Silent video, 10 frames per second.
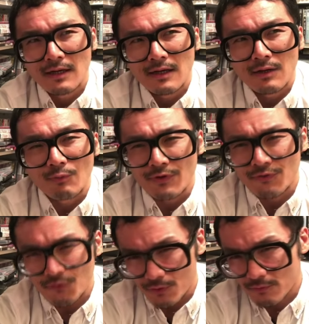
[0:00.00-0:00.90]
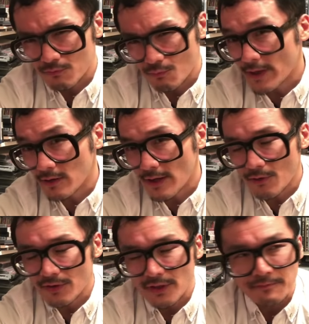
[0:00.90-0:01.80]
uh, with certain
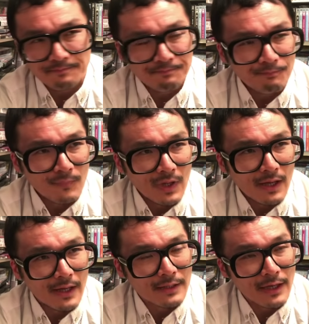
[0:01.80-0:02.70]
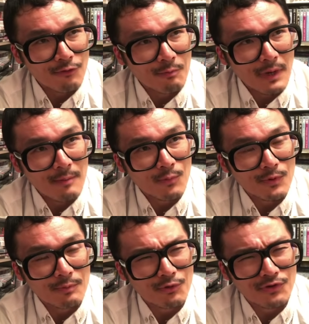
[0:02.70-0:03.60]
regularity. And I remember
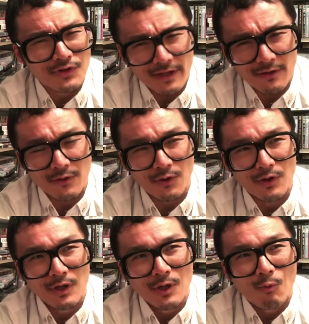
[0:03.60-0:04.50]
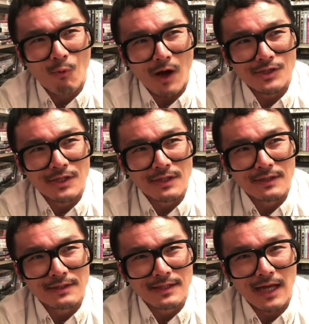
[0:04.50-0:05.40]
in particular watching
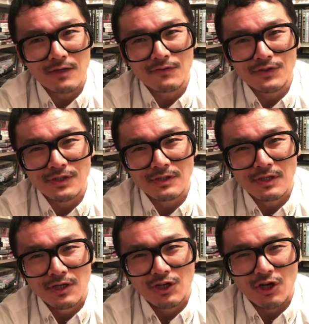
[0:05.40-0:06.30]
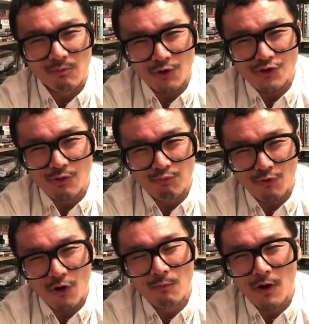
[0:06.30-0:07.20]
the television commercial
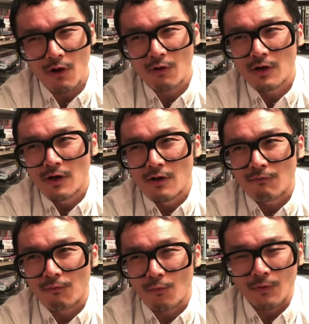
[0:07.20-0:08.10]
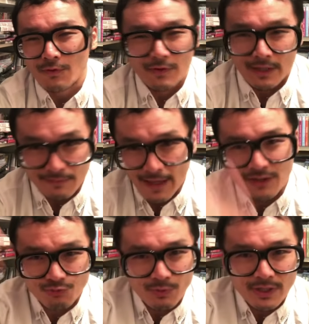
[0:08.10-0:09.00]
promo for like
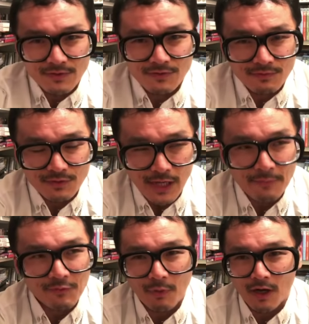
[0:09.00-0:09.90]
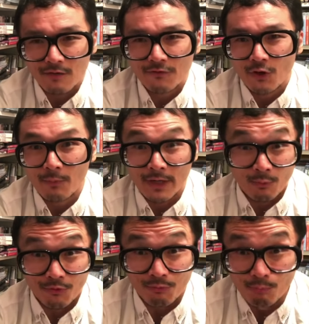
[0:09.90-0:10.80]
next week's James Bond film, and it
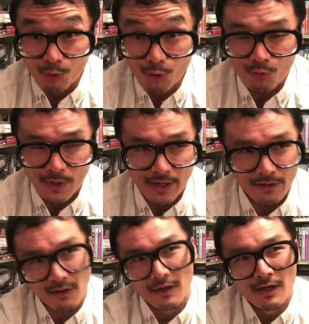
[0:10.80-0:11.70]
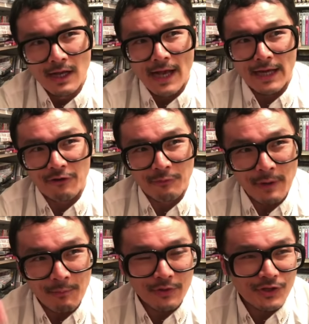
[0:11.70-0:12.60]
was Moonraker. And I
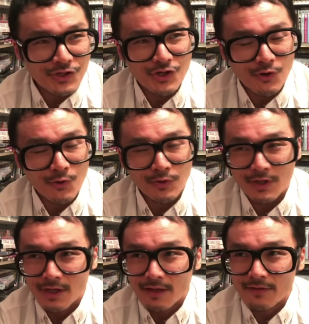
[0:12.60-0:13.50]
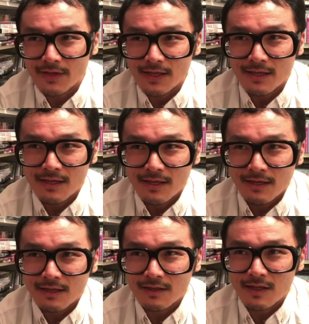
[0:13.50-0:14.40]
remember they showed the
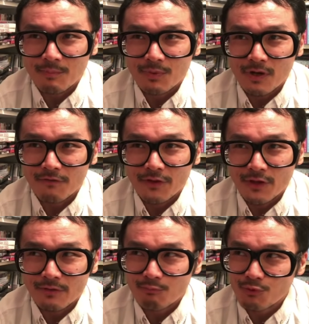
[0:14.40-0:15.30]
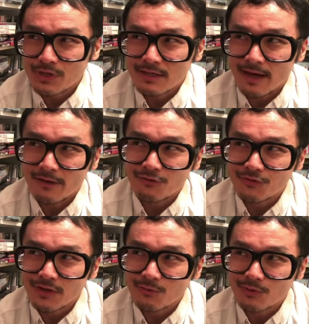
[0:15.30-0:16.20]
clip of the pre-title
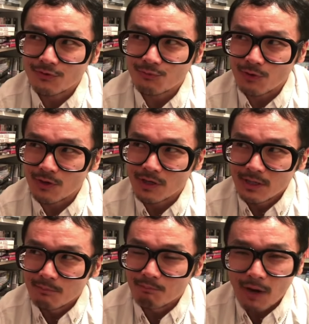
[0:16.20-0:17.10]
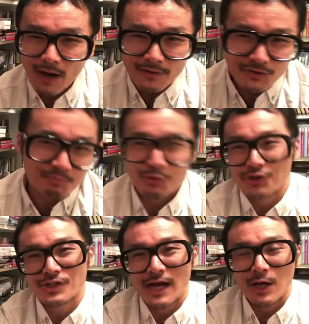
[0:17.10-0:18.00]
sequence where Bond is
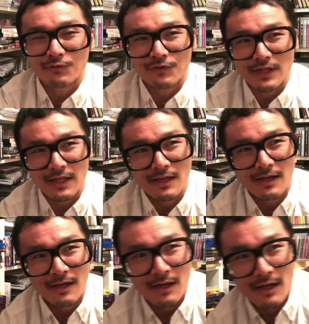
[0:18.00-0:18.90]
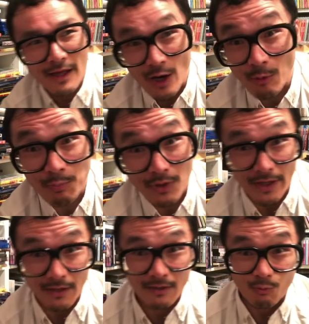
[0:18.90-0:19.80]
pushed out of the
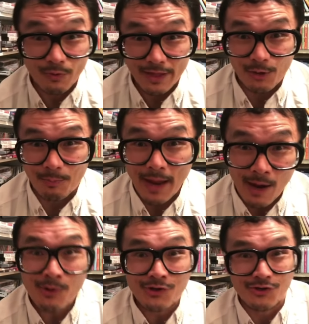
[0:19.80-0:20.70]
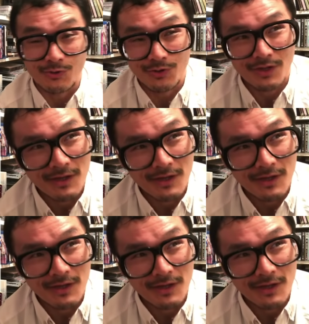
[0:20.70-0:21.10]
airplane without a parachute.